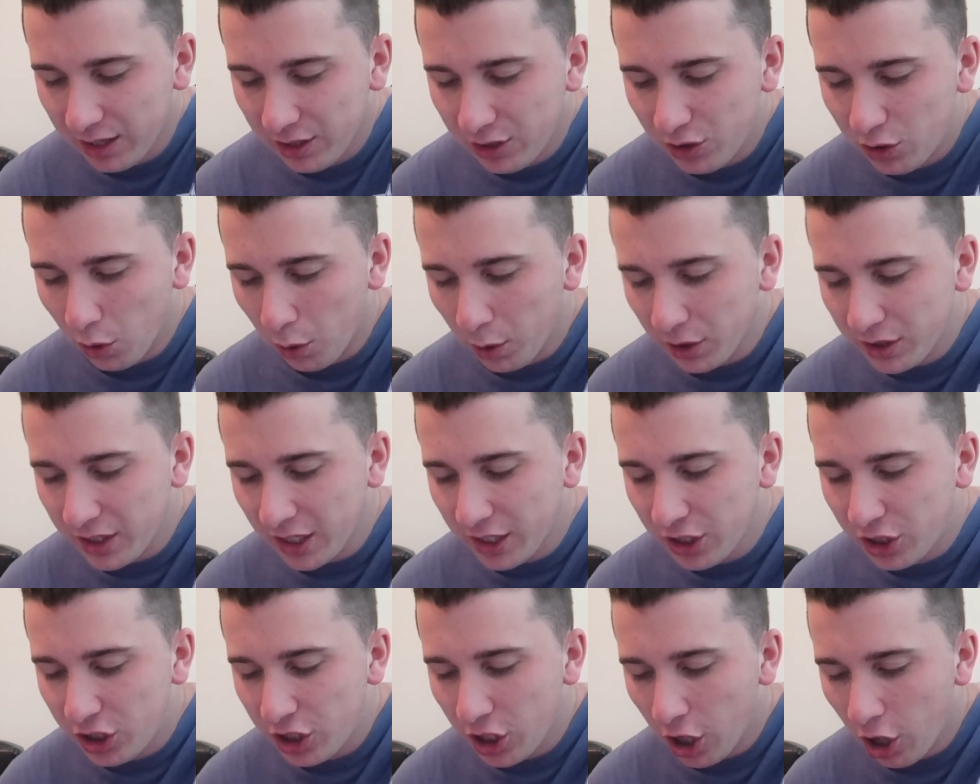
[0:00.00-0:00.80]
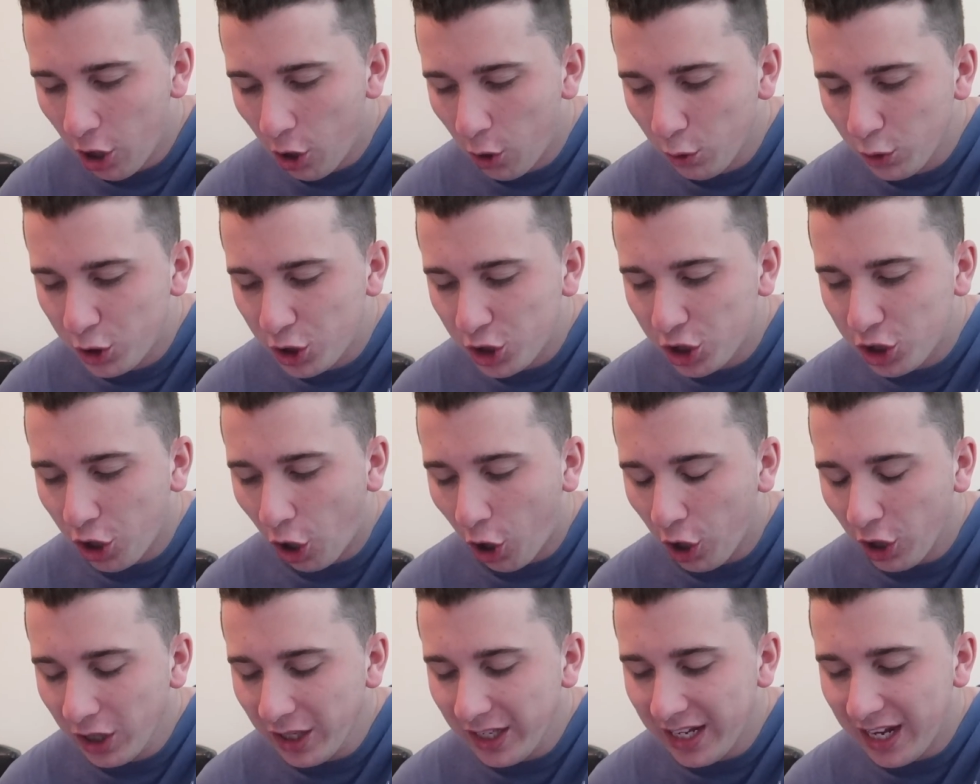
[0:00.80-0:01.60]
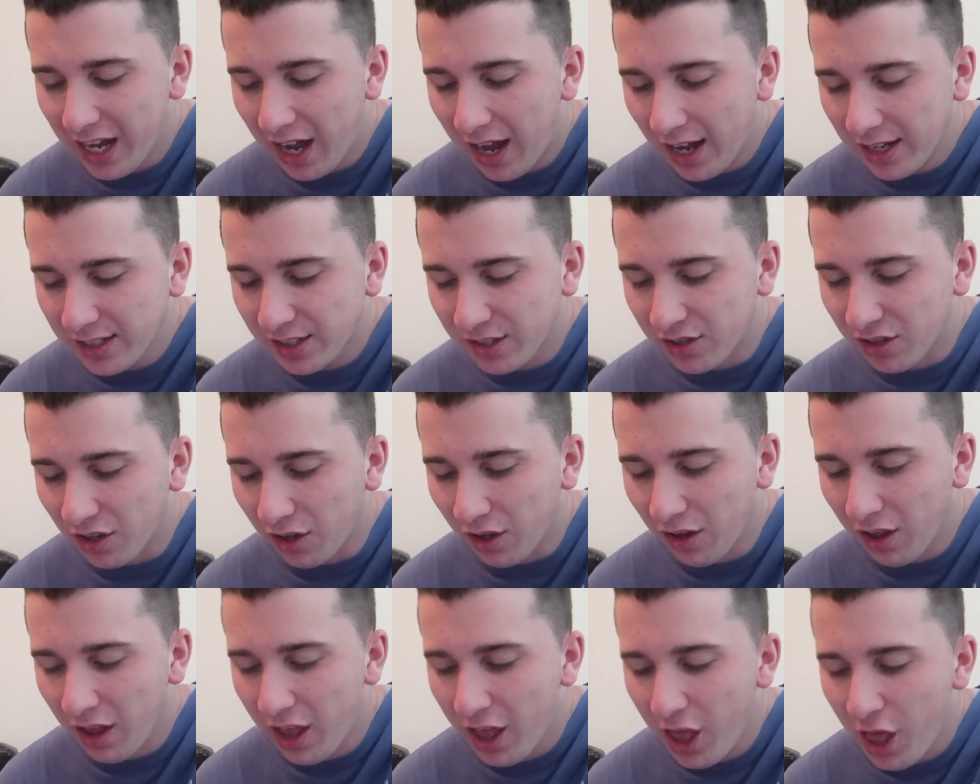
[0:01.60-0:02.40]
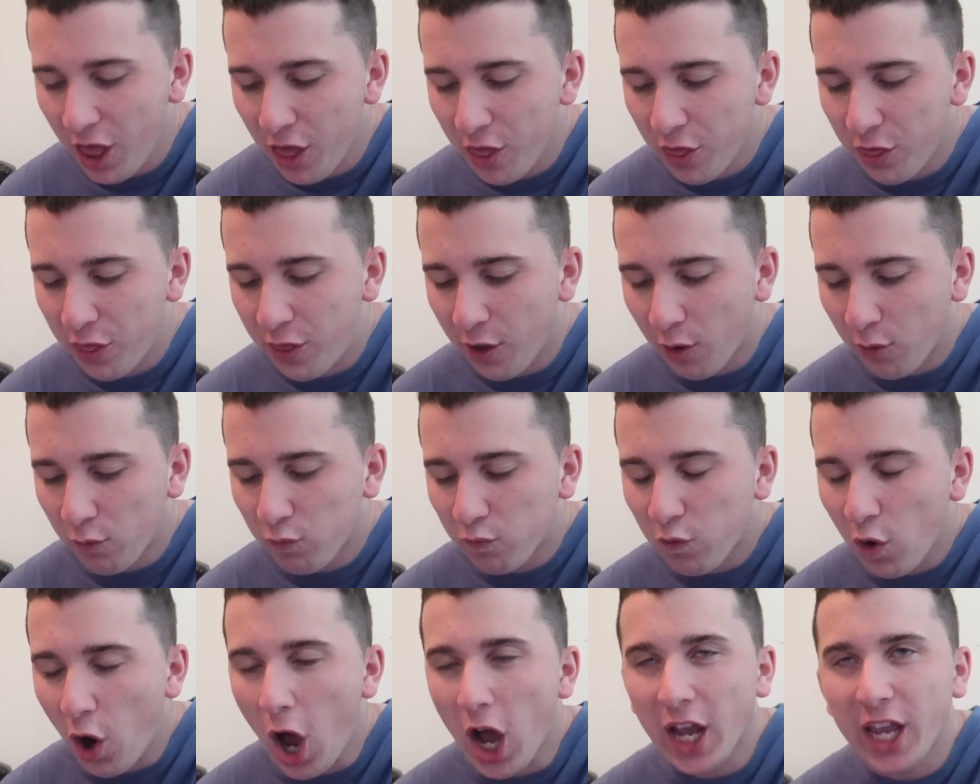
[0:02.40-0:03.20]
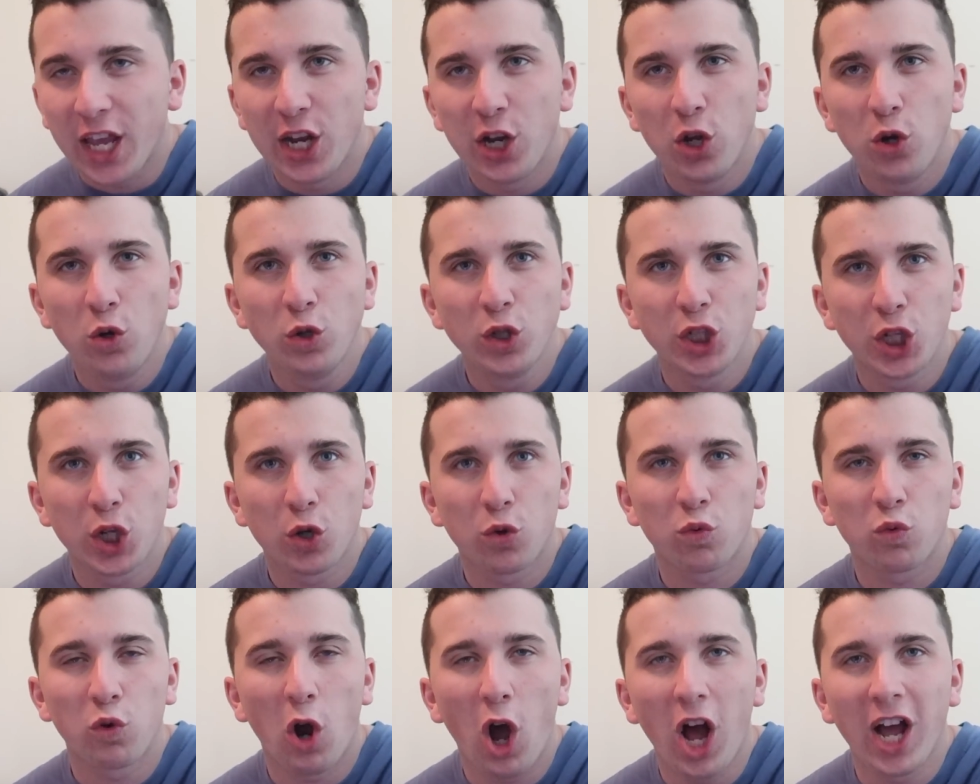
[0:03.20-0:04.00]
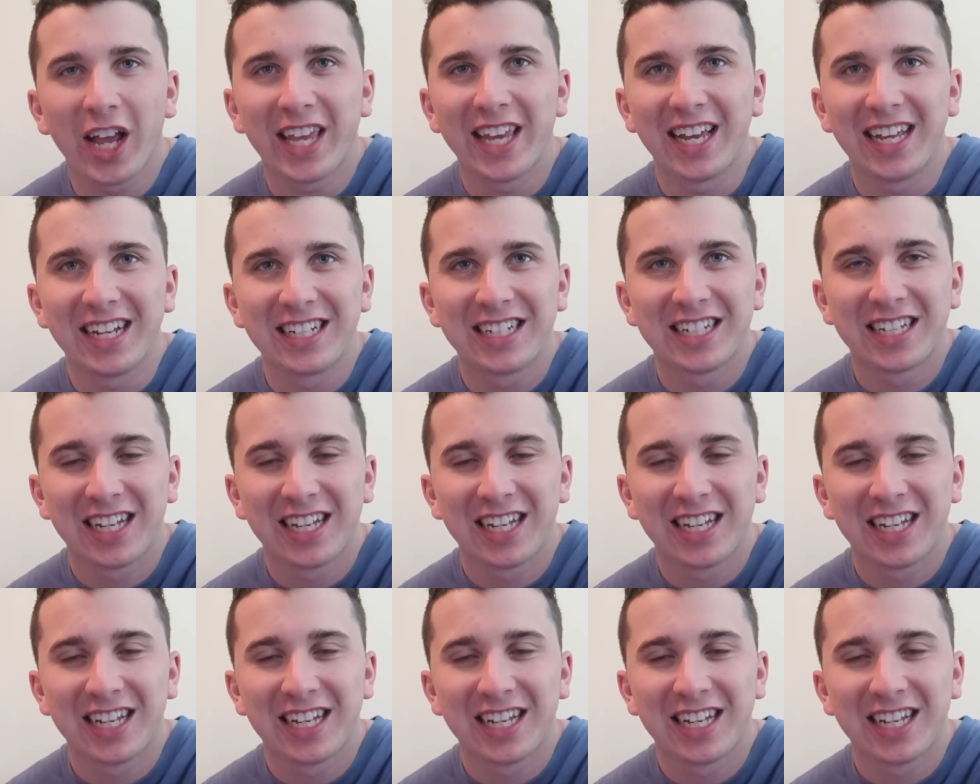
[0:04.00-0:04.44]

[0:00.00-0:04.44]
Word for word: Jolton Joe, Charlie Hustle, The Rocket. Who's The Rocket?